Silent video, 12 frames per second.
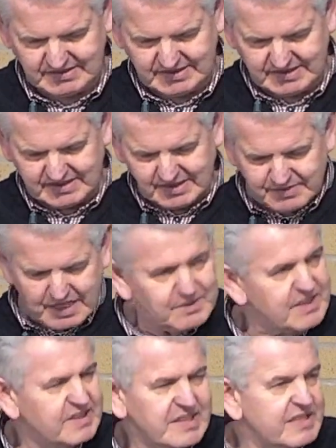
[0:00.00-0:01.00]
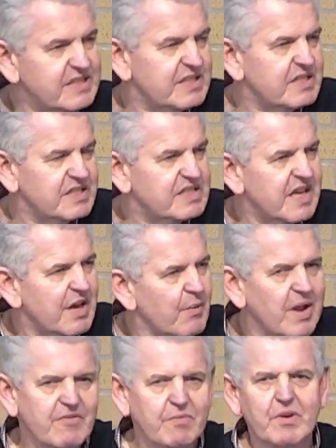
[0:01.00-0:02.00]
Sometimes it's easier to stay away
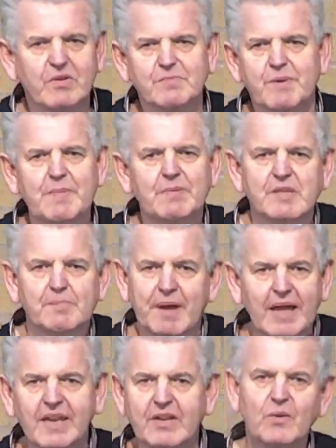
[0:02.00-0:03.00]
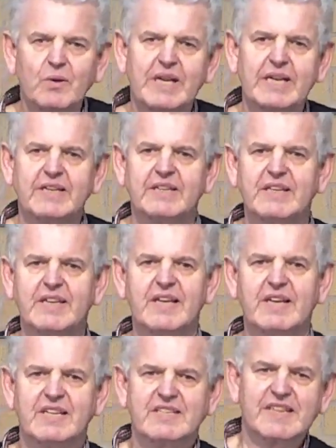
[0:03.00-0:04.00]
from God's people, to pack it all in
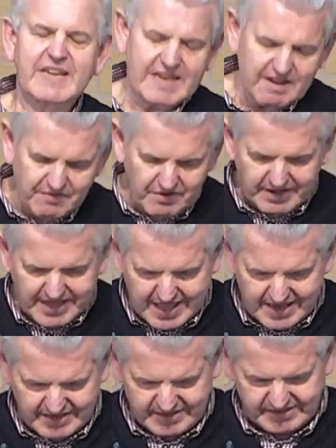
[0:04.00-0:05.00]
and say never again.